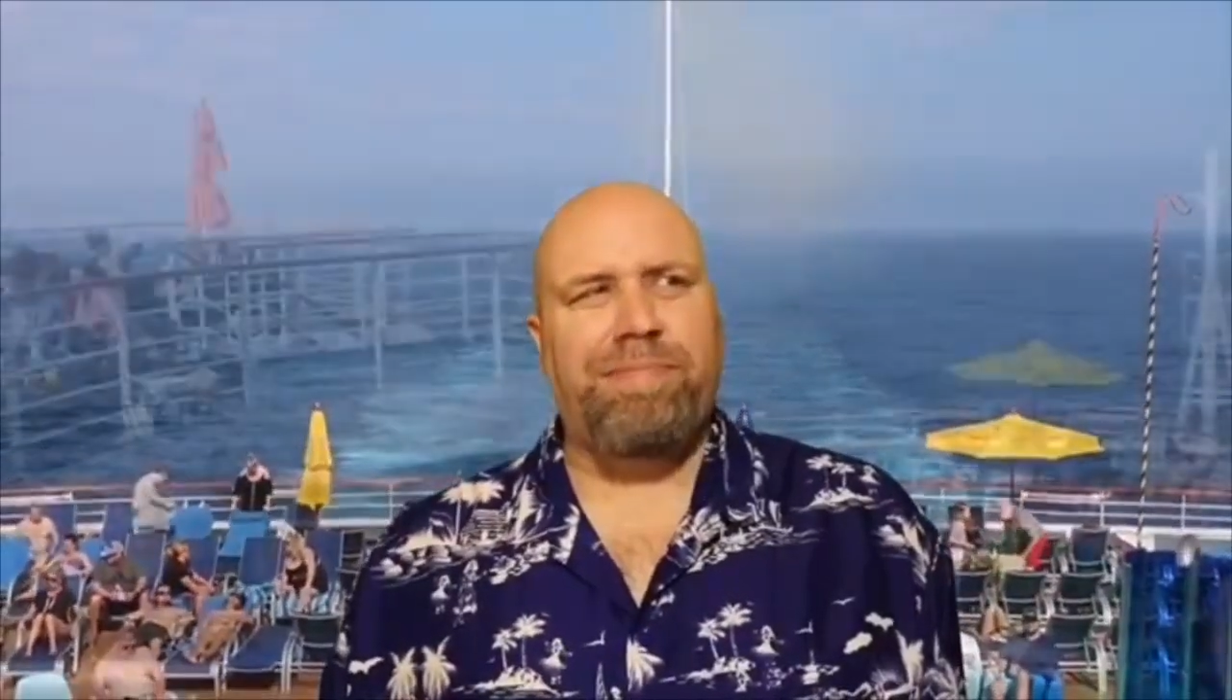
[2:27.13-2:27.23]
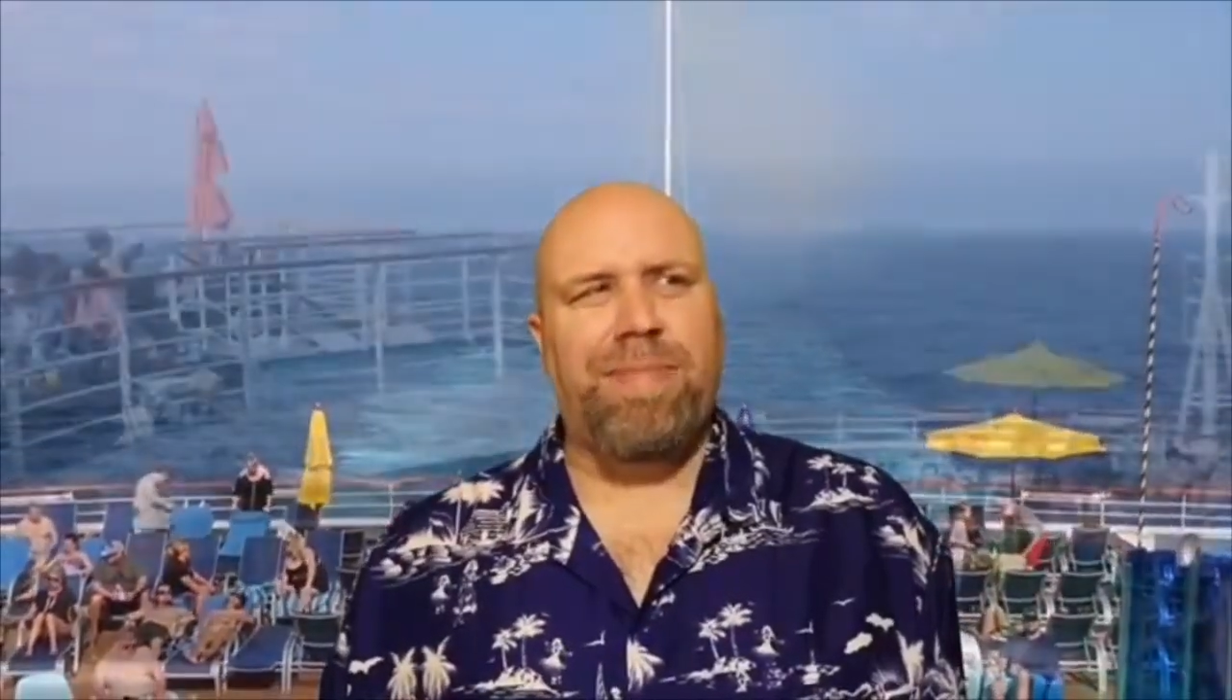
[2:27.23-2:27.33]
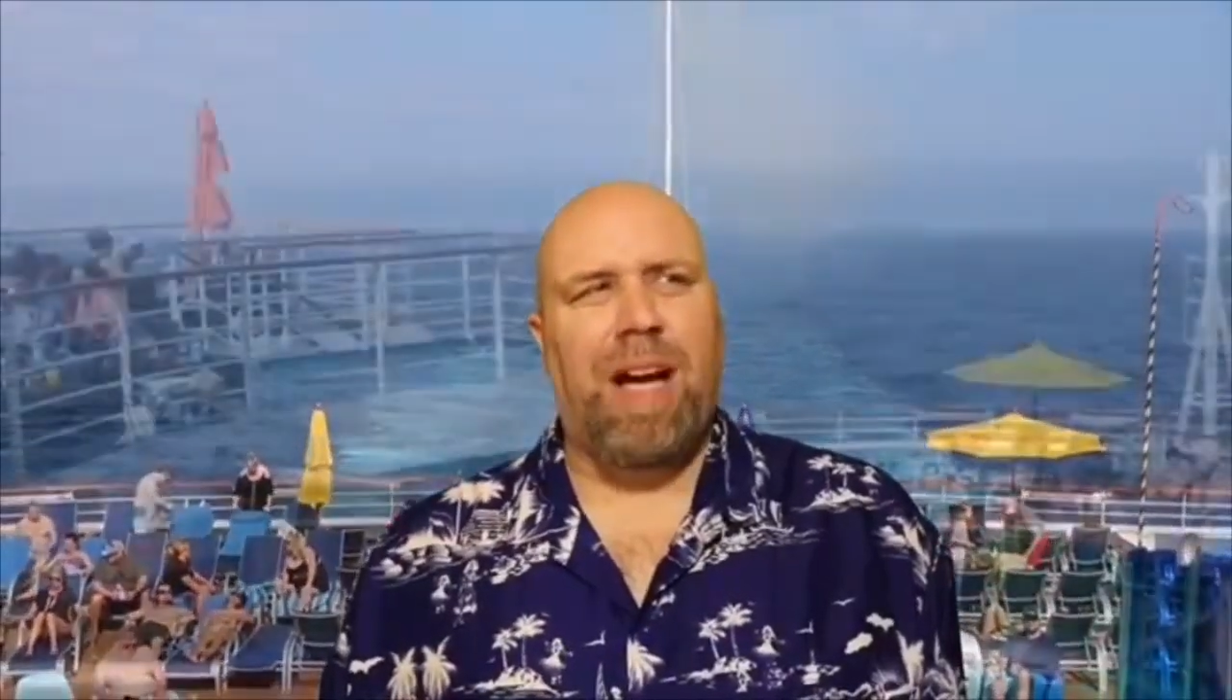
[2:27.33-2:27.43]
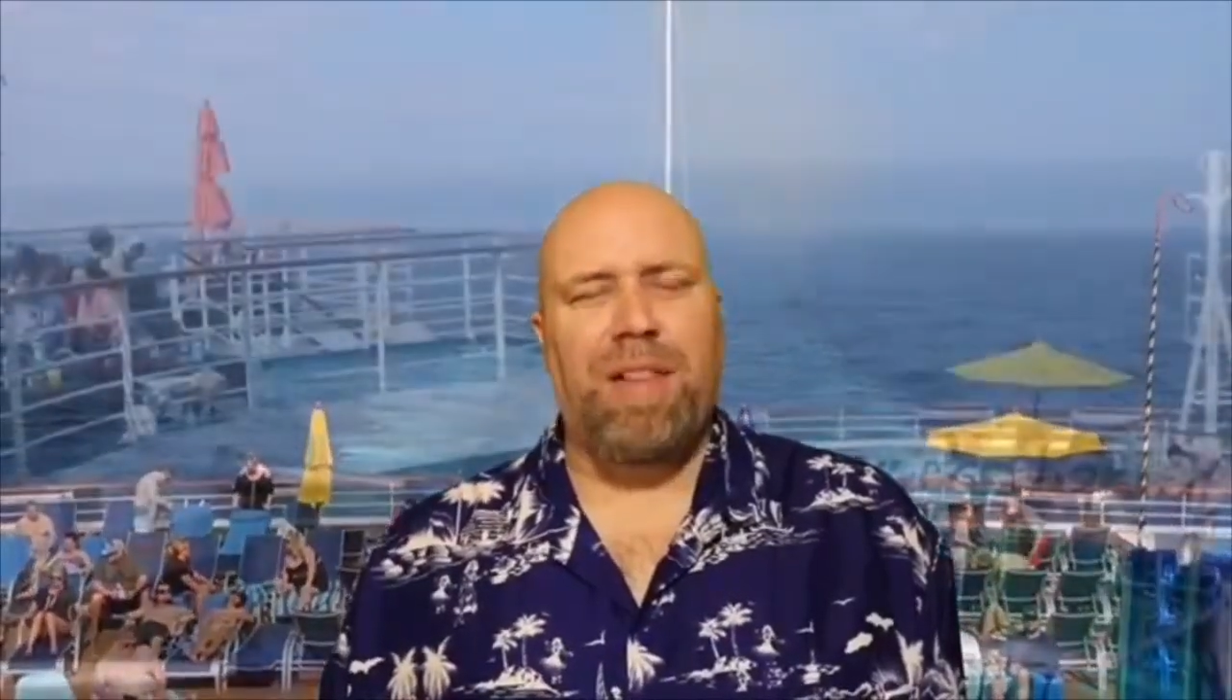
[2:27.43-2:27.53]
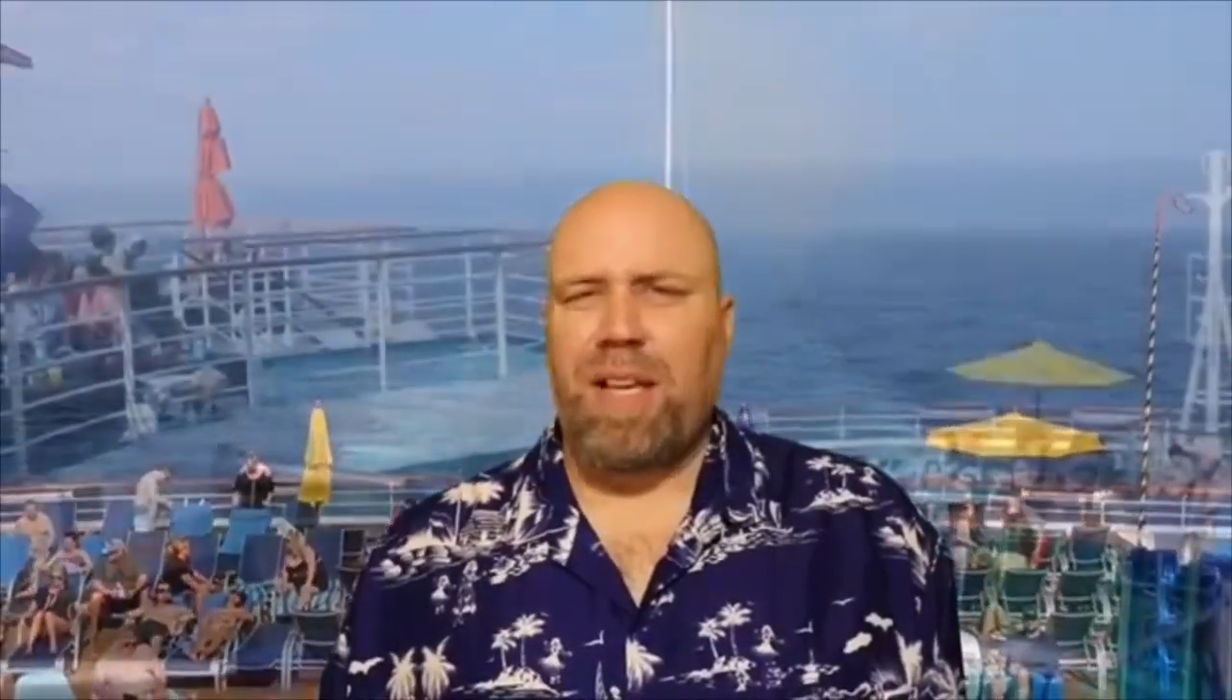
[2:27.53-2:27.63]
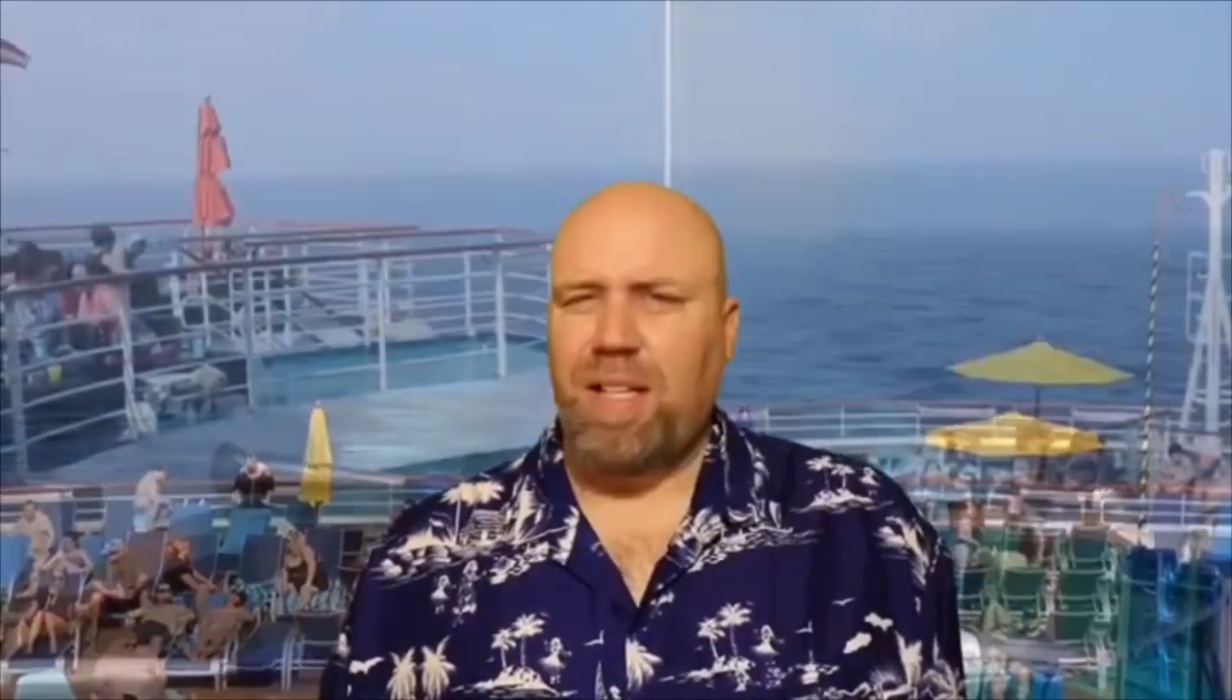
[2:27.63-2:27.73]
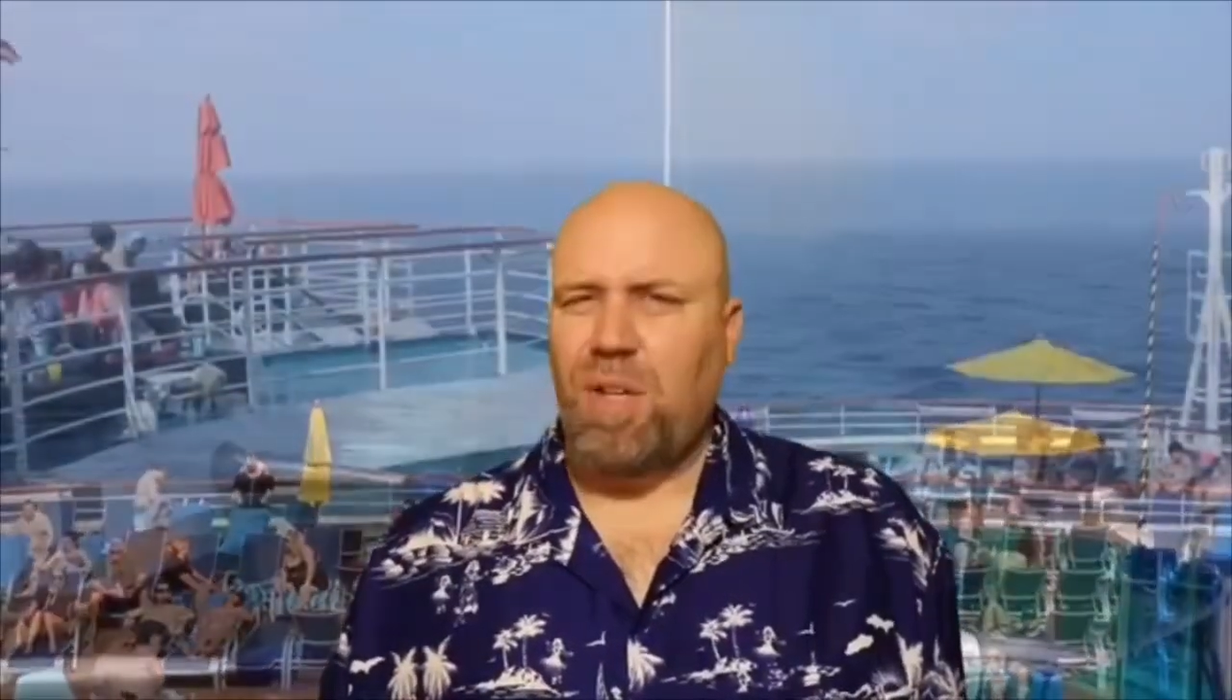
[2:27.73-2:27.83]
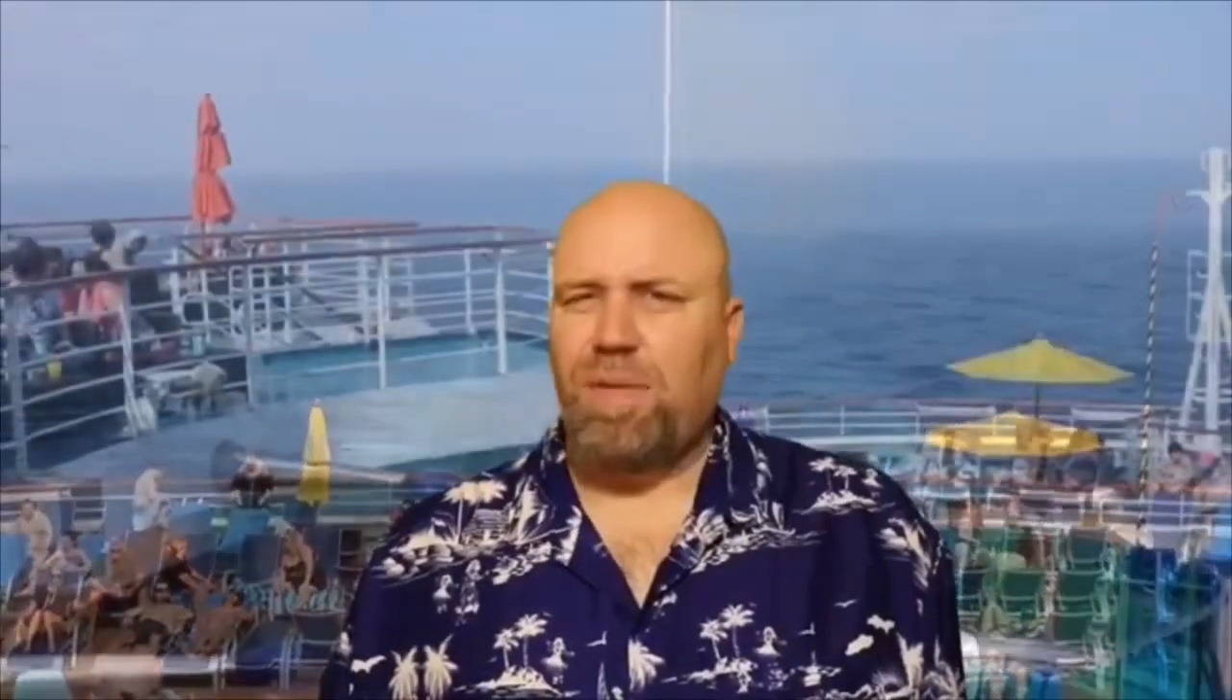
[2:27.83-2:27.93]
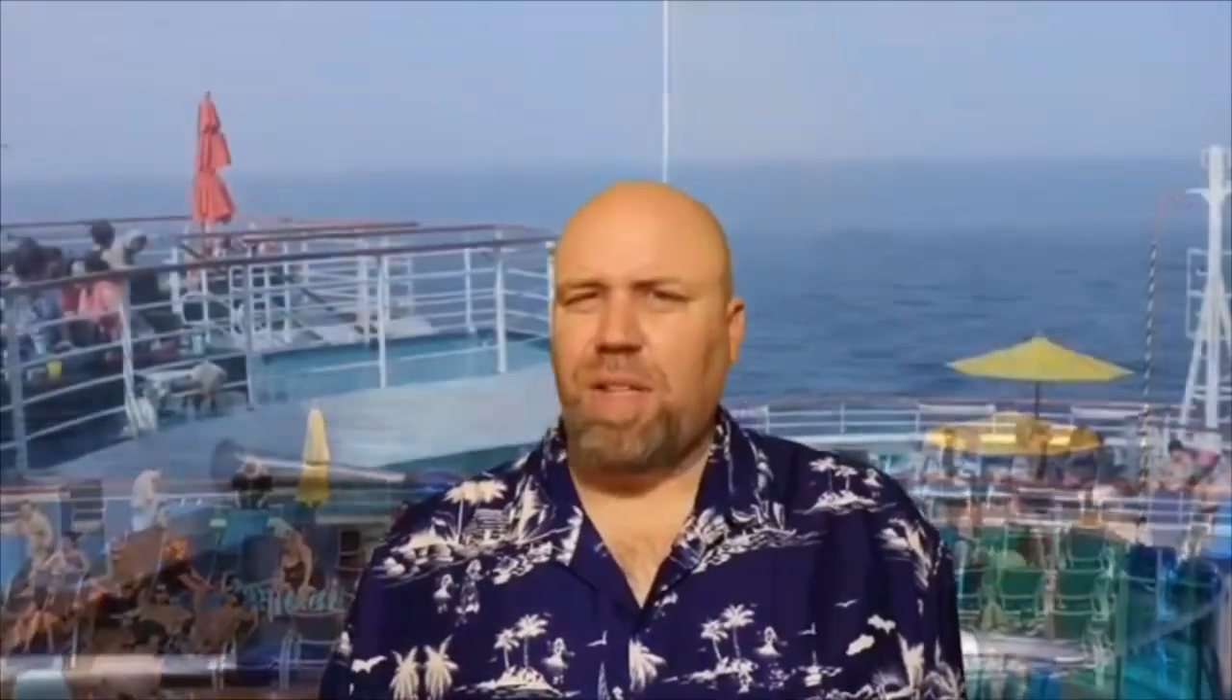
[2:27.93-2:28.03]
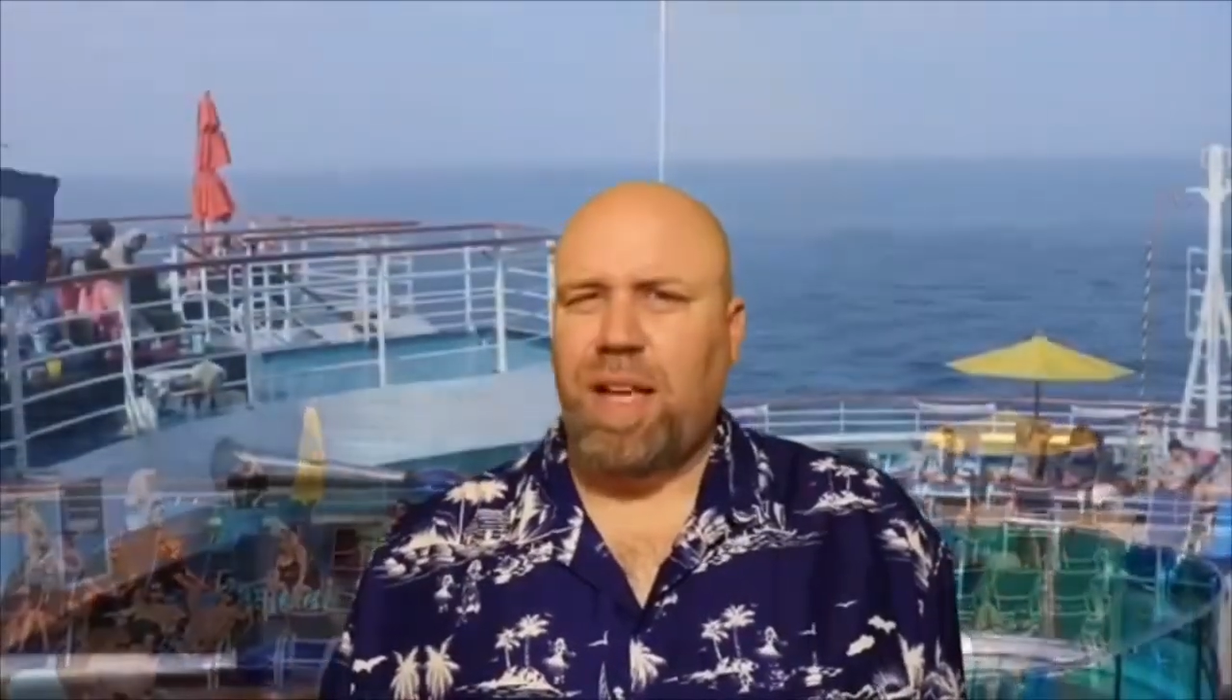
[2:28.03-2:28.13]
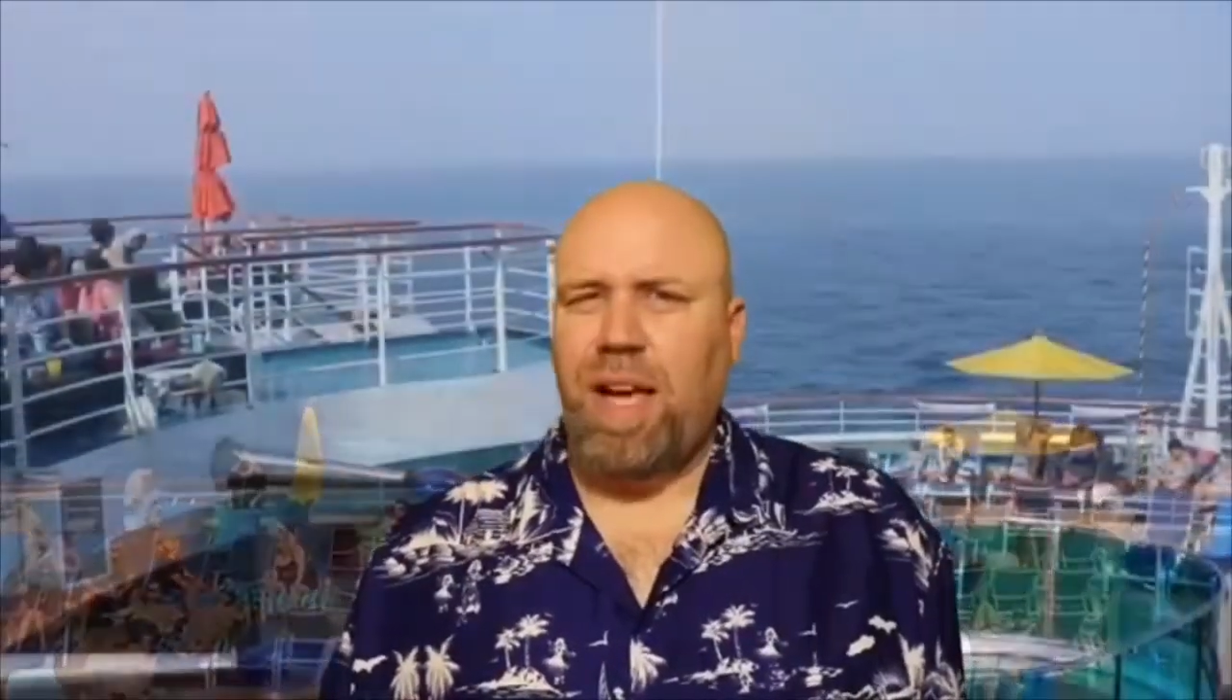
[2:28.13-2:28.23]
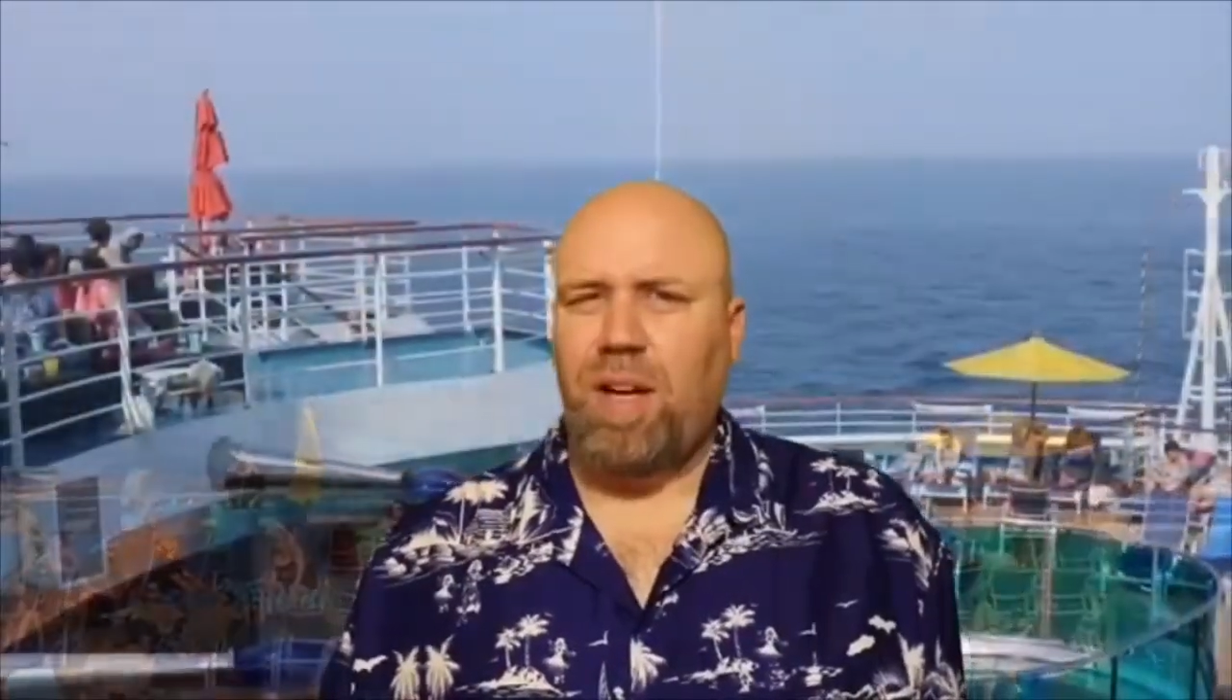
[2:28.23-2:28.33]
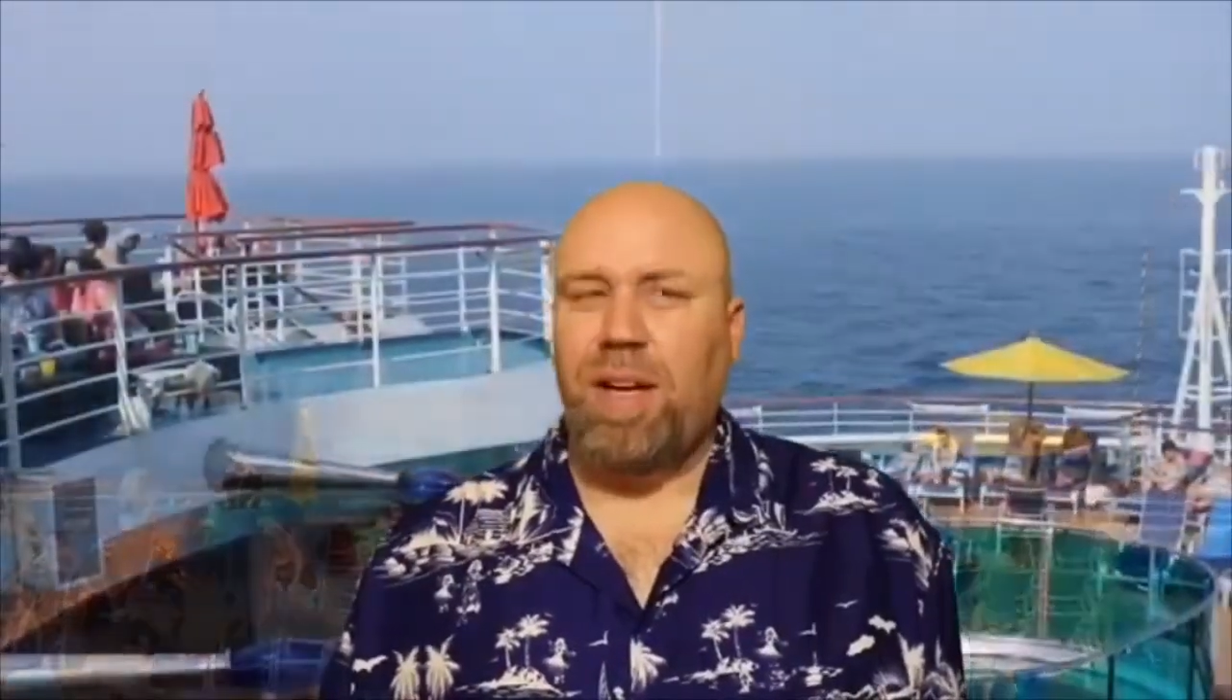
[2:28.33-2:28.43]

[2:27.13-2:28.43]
I think it's over the counter.